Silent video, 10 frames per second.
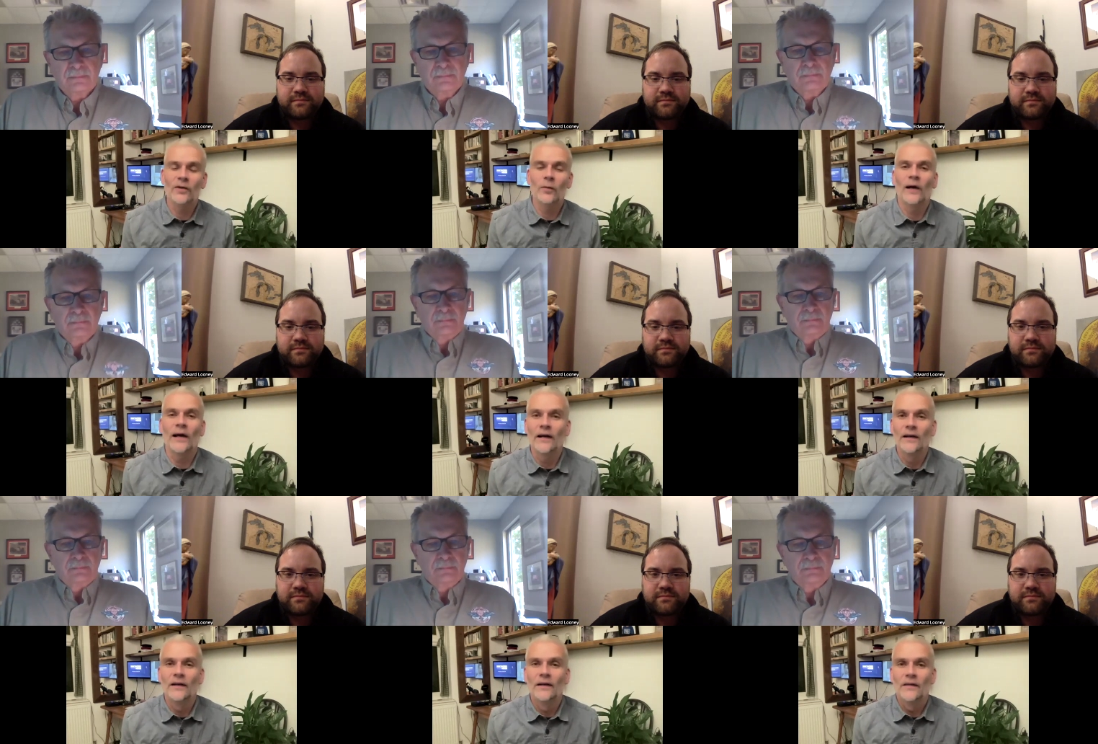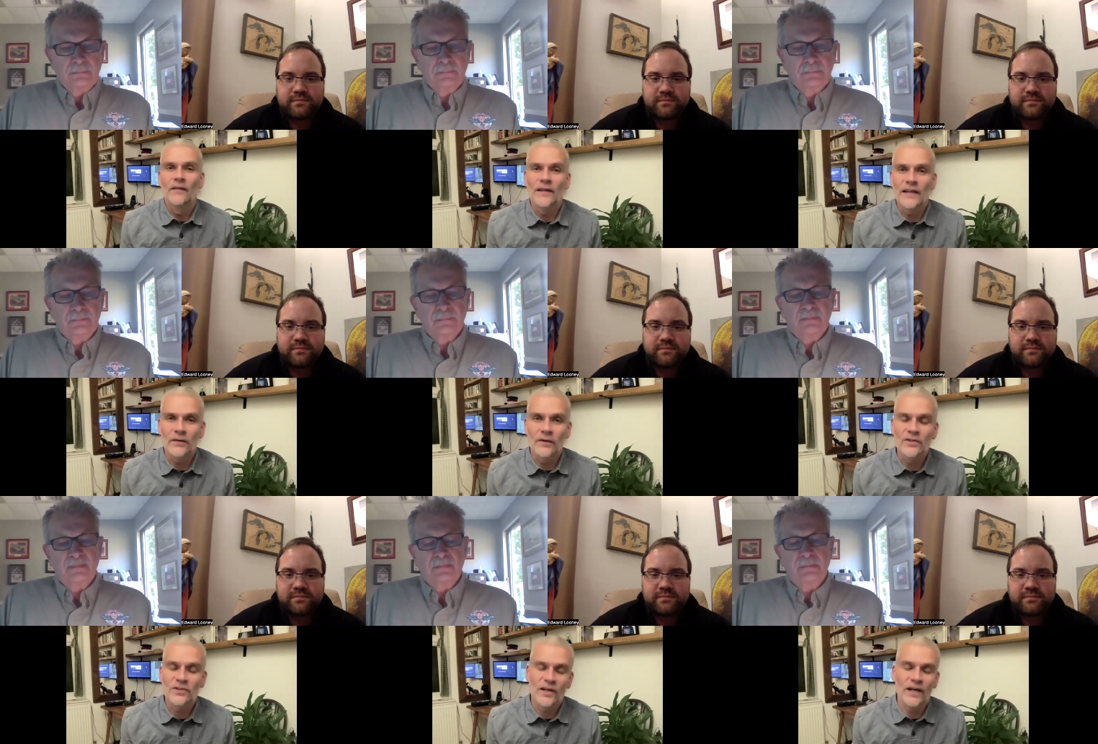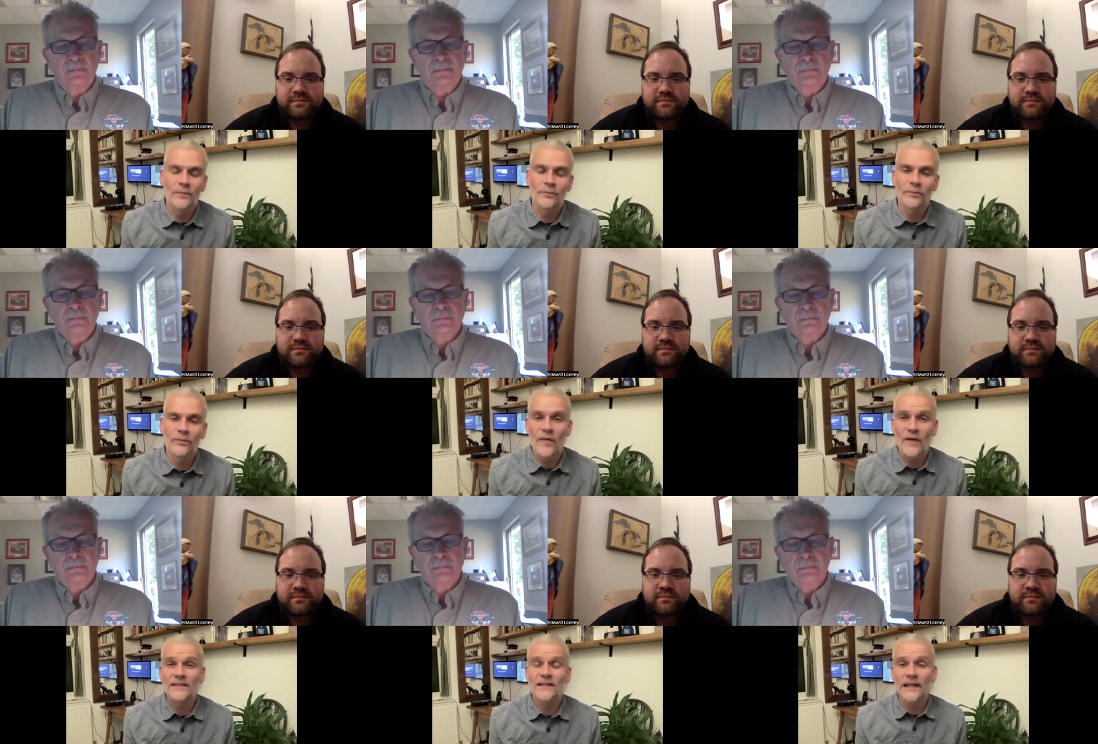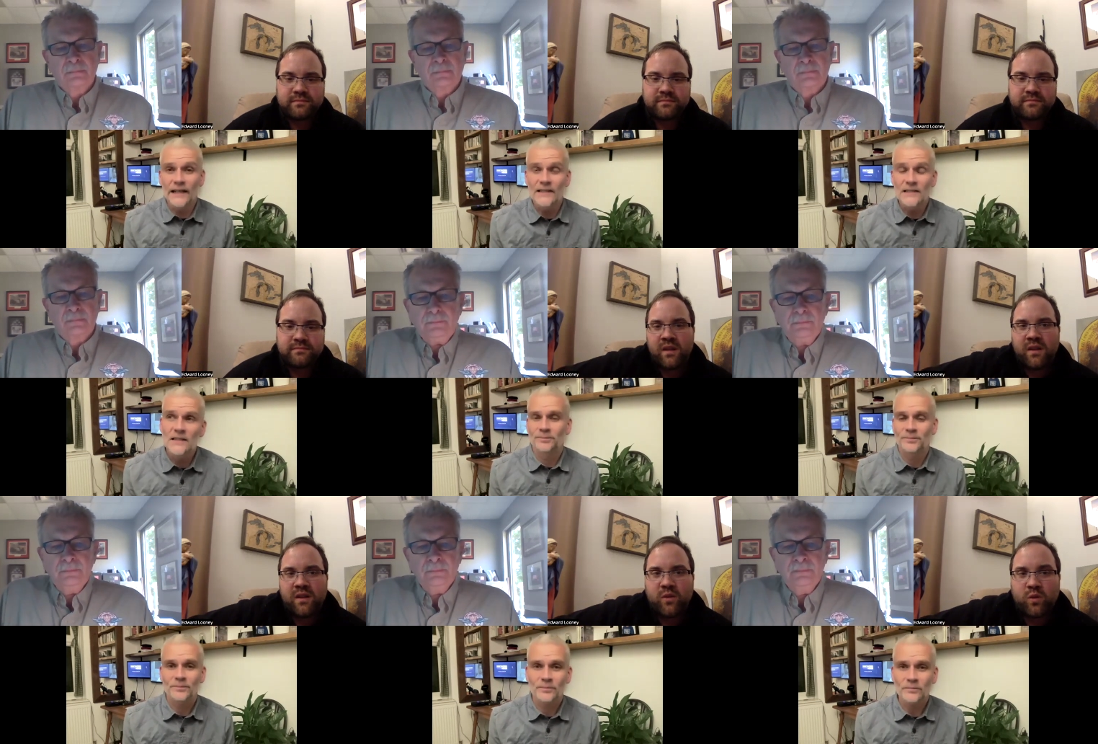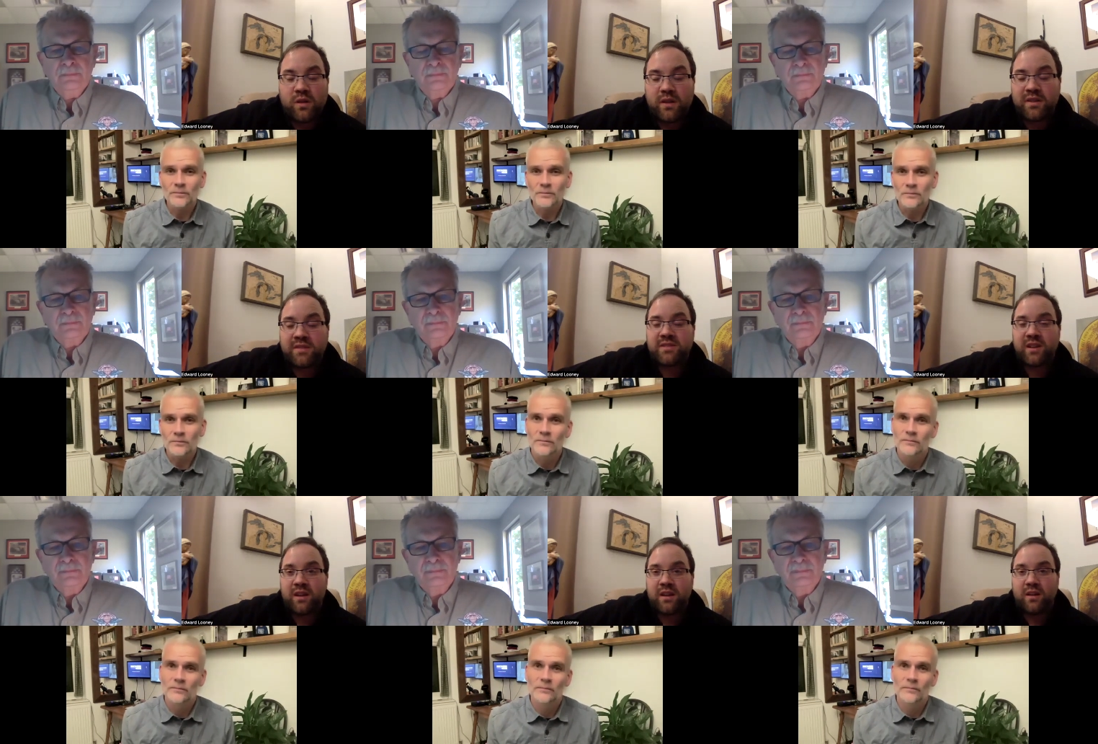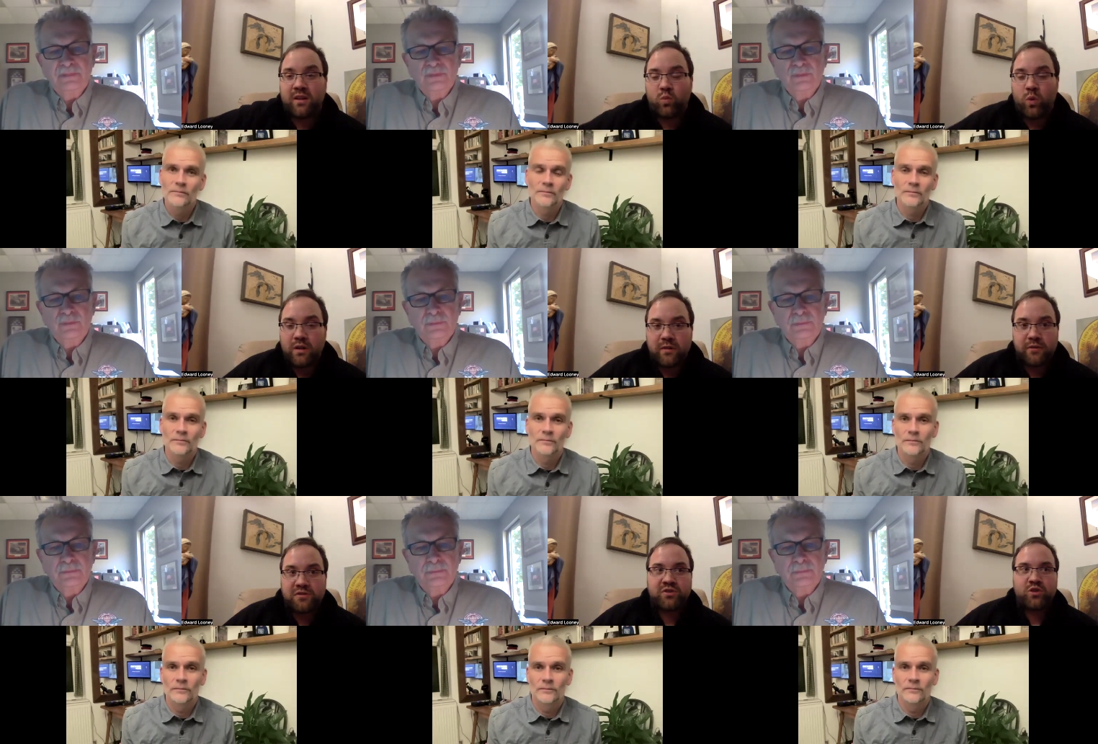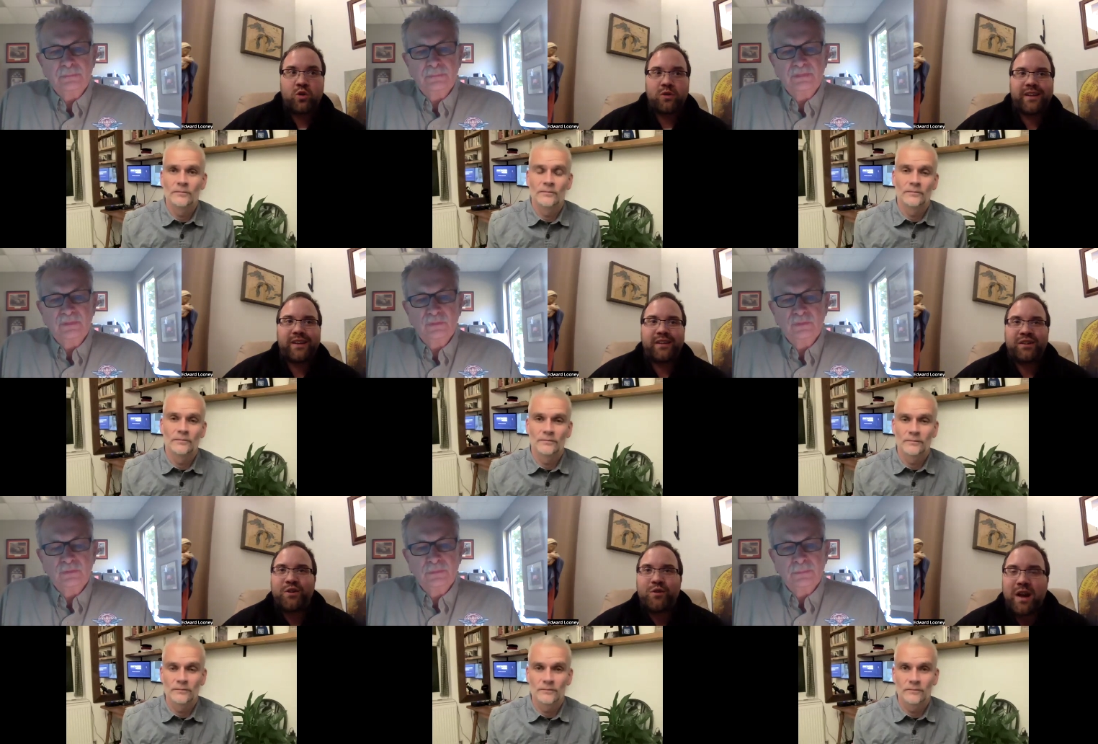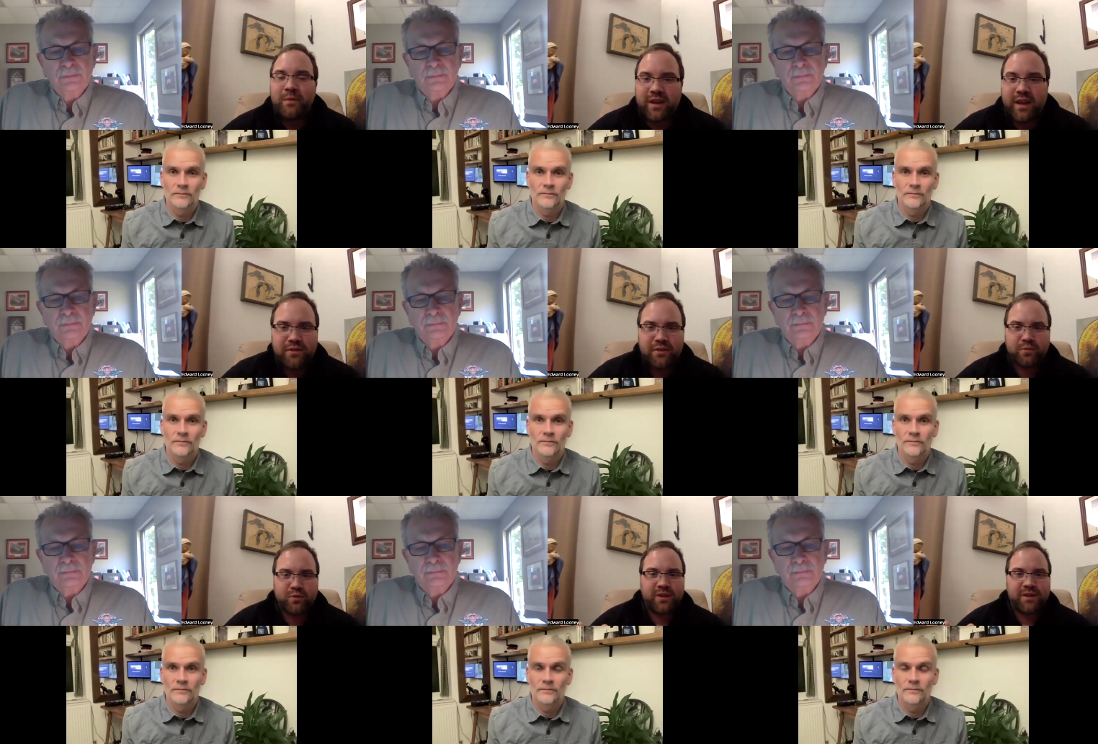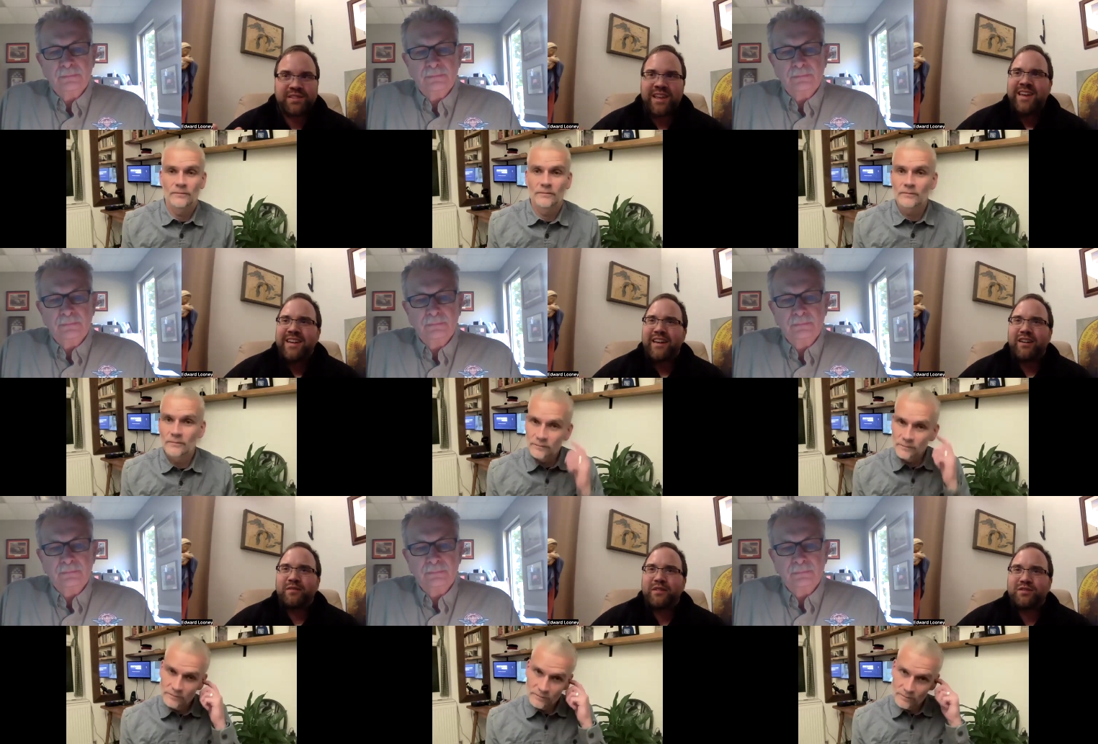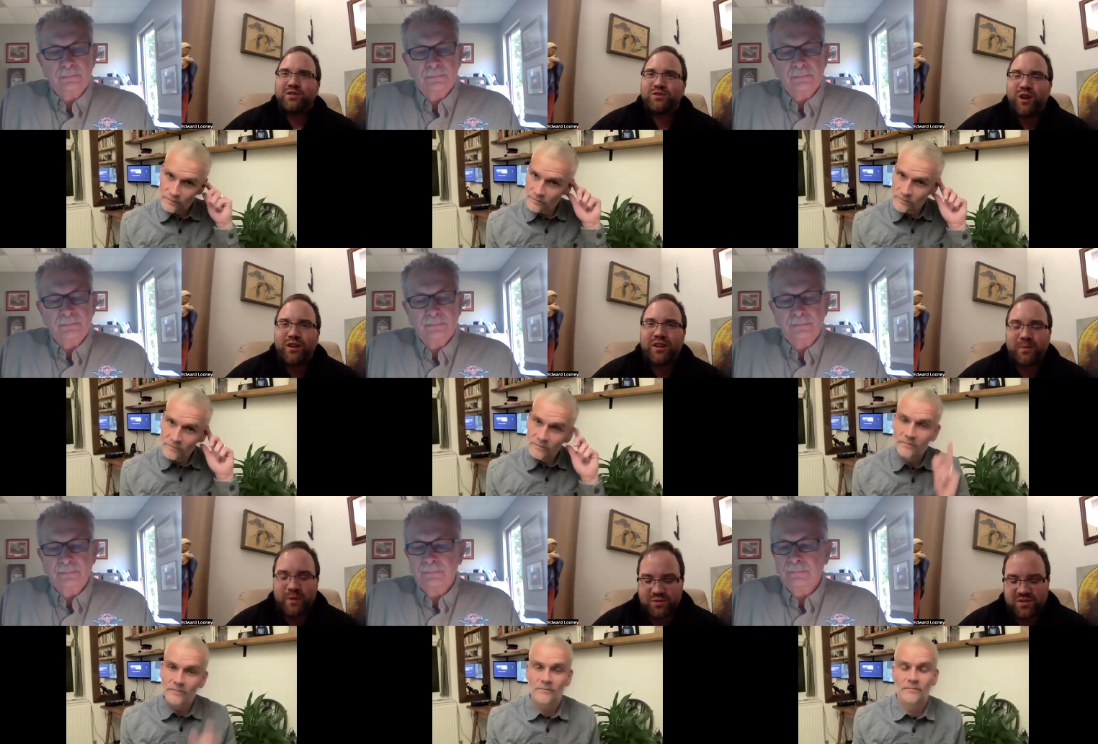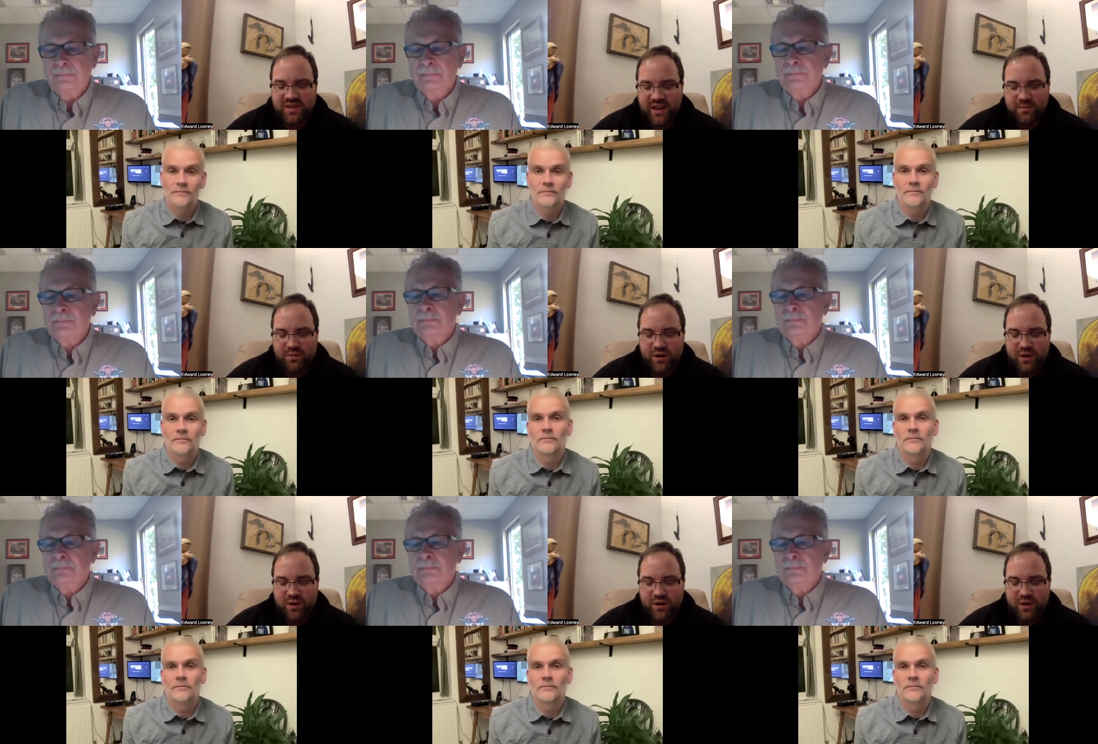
Speaker 1: you where the nearest um, theatre is.
Speaker 2: Well, it's a, a, wonderful story. You know, I'm a Catholic priest. Kind of as you're talking about Stan